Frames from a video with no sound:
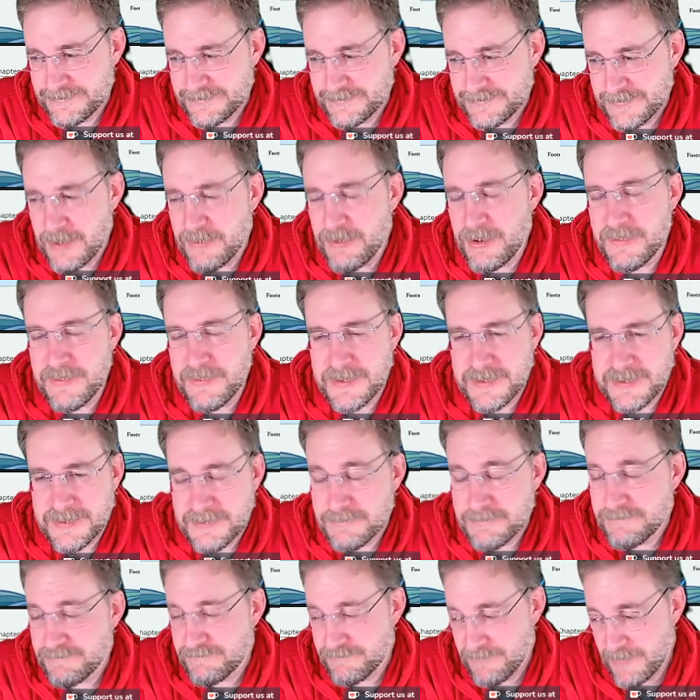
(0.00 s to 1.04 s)
Rivers.
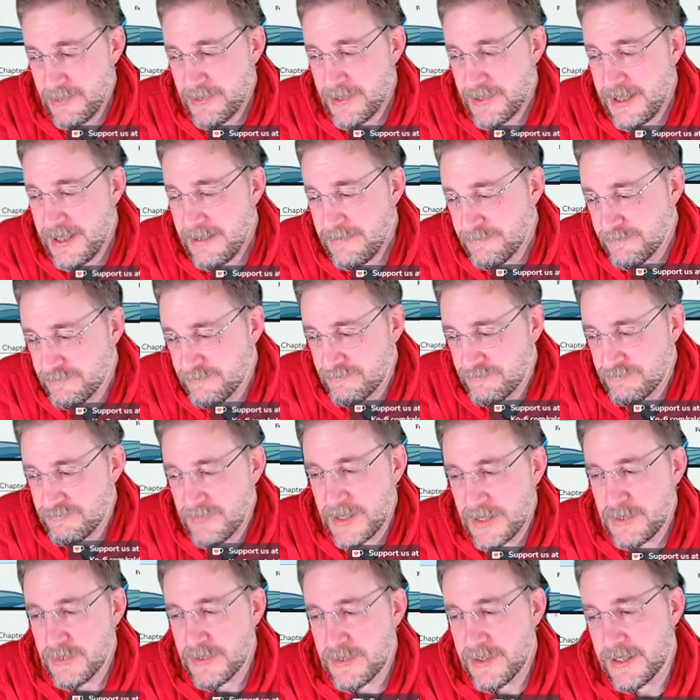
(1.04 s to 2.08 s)
Okay,
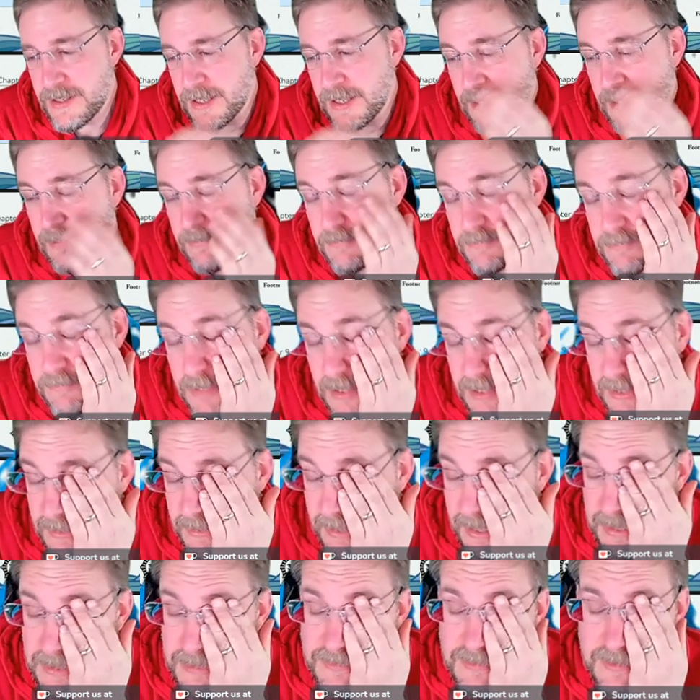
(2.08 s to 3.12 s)
might do that again. But
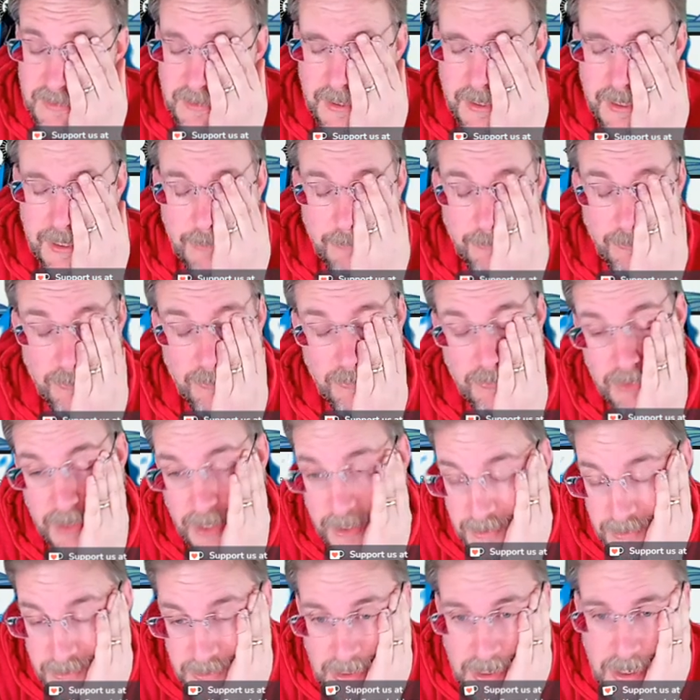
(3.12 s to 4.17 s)
again, it's a game
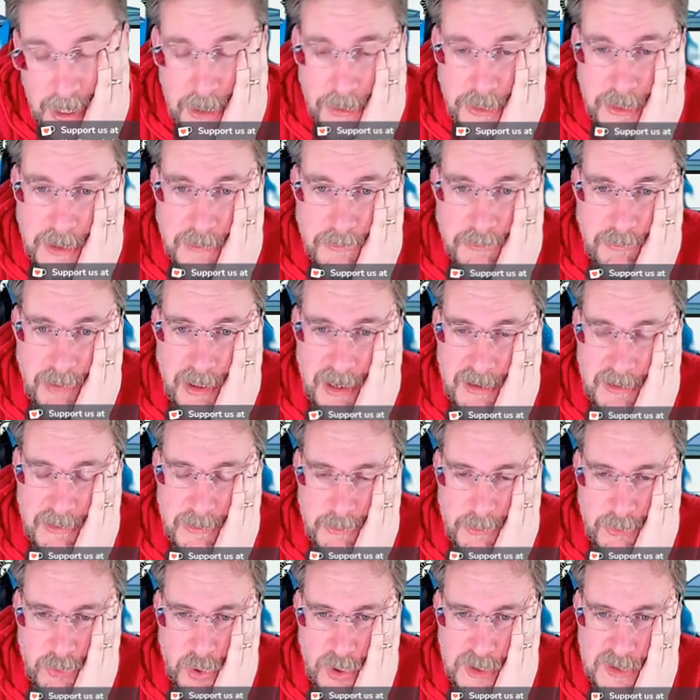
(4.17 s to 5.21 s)
that I think
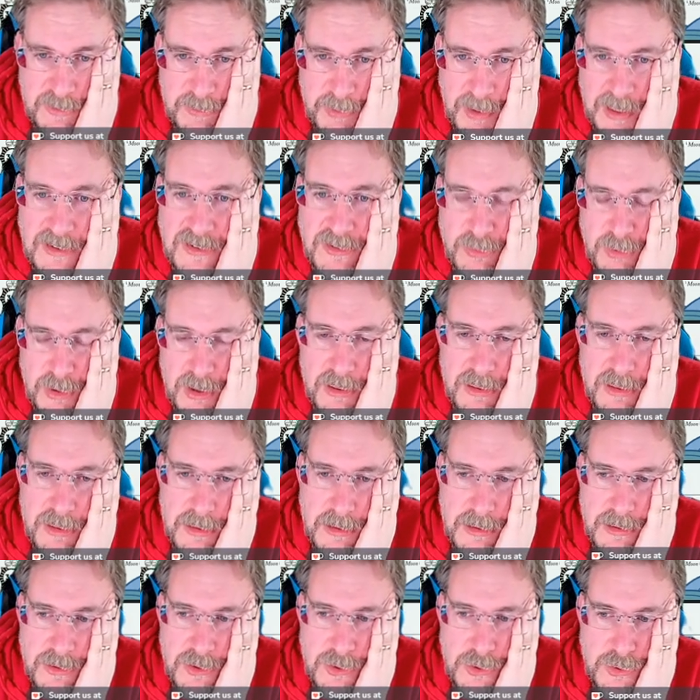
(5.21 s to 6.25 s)
works best with
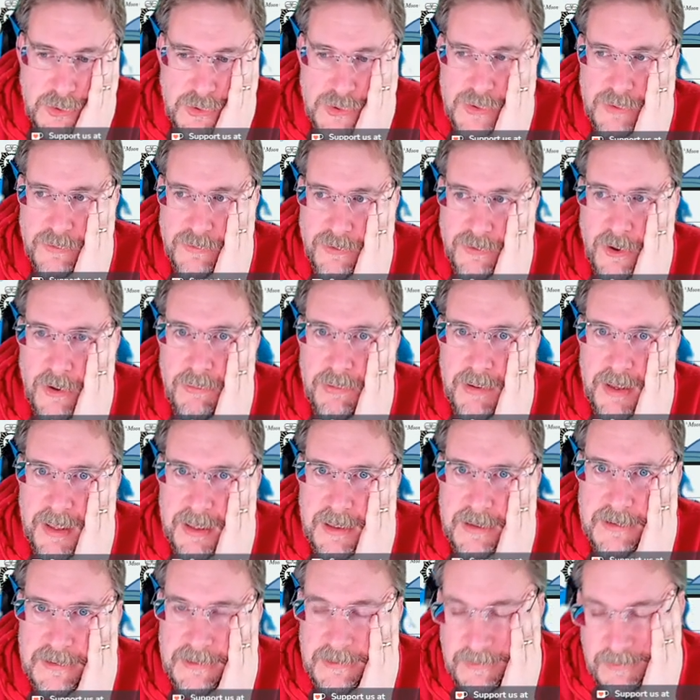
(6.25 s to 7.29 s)
two to four
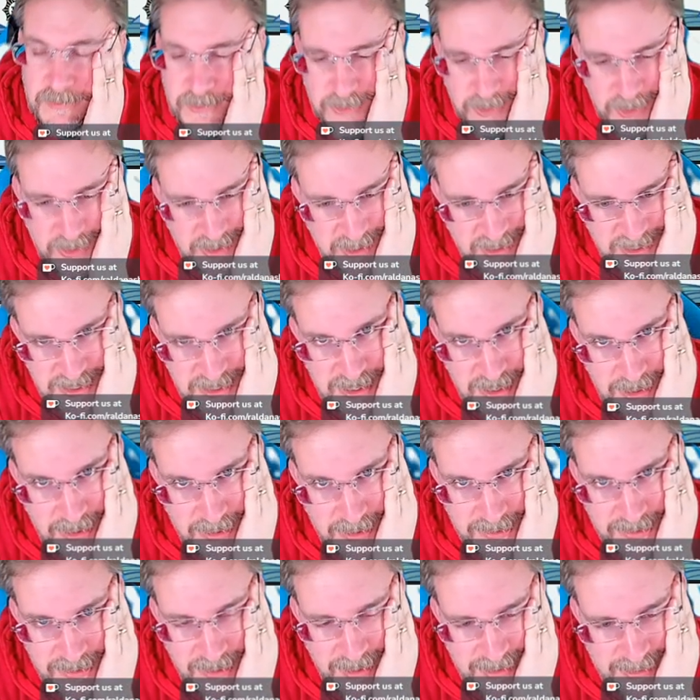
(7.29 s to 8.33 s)
players, not necessarily
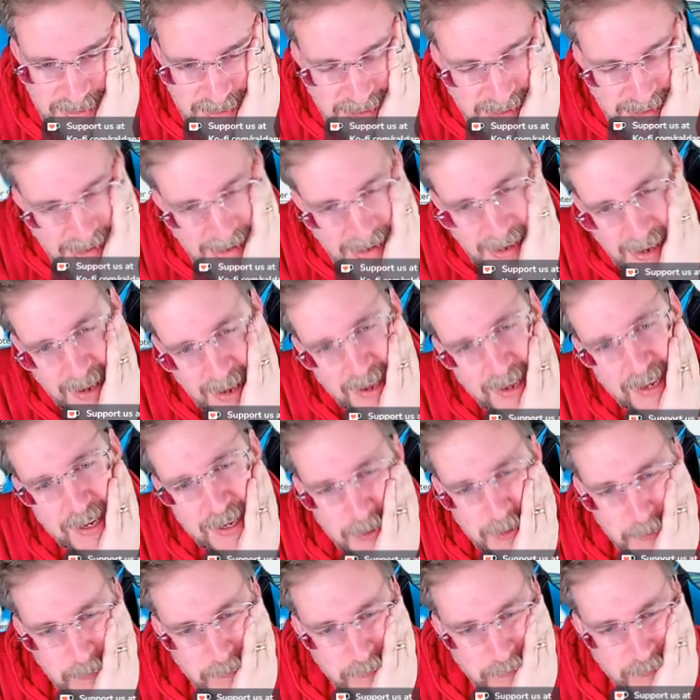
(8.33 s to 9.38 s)
six.
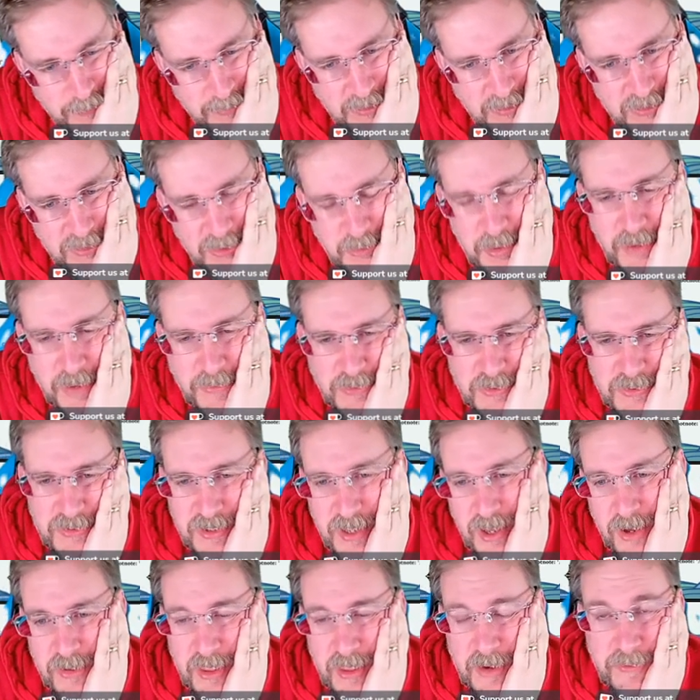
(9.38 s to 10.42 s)
So we have to see
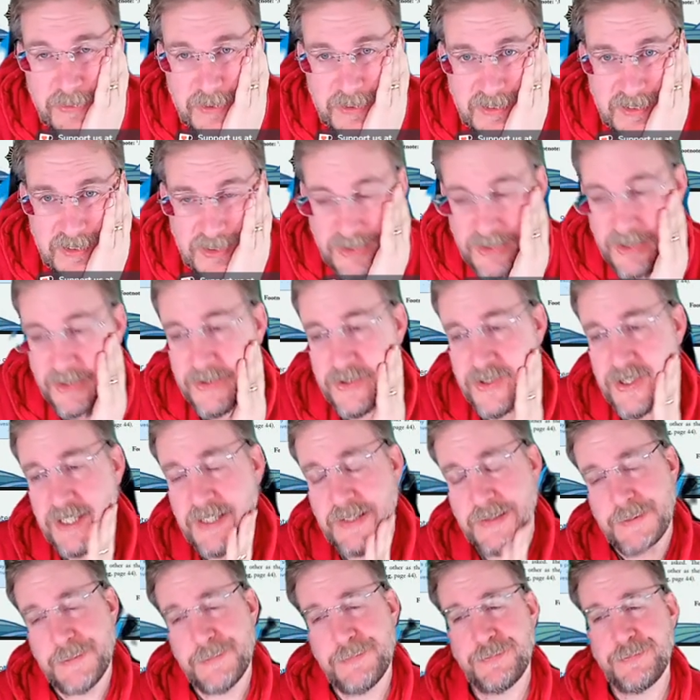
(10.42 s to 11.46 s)
how that fits into our
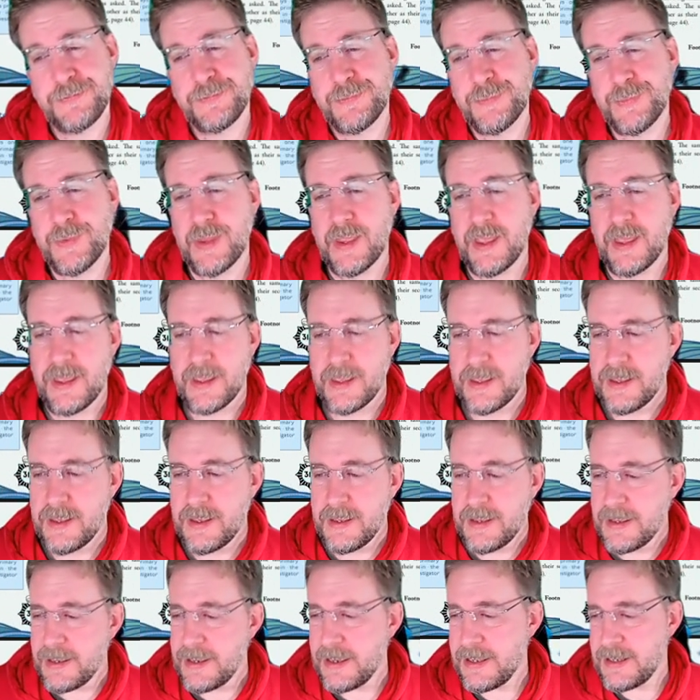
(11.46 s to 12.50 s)
schedule.
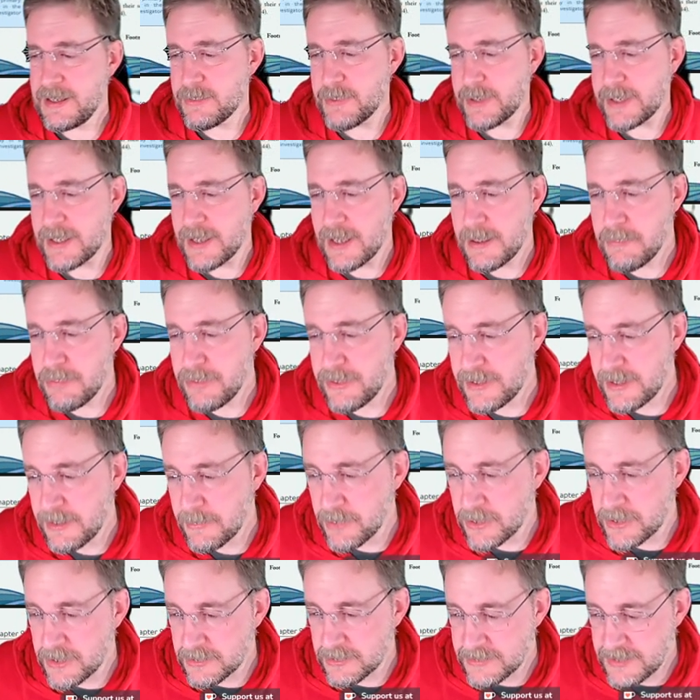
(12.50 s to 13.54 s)
Anyway, I'm think I'm
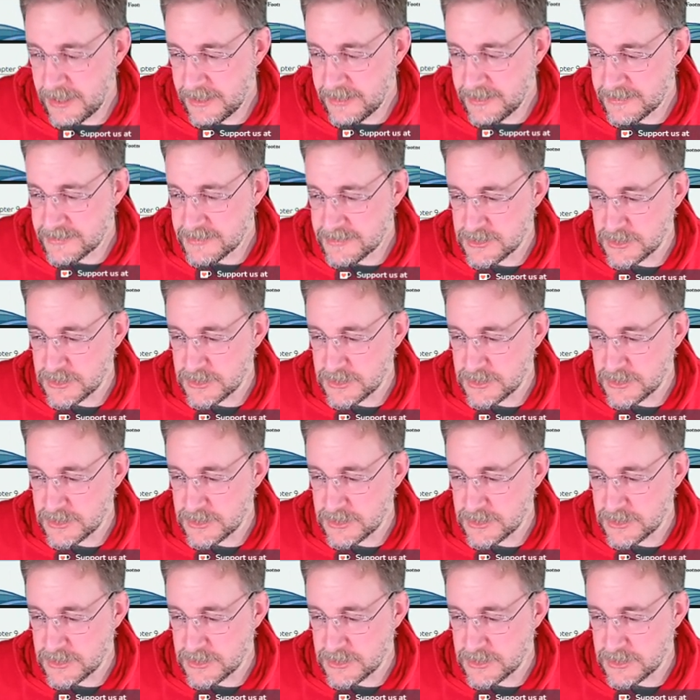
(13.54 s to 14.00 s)
going to take this to a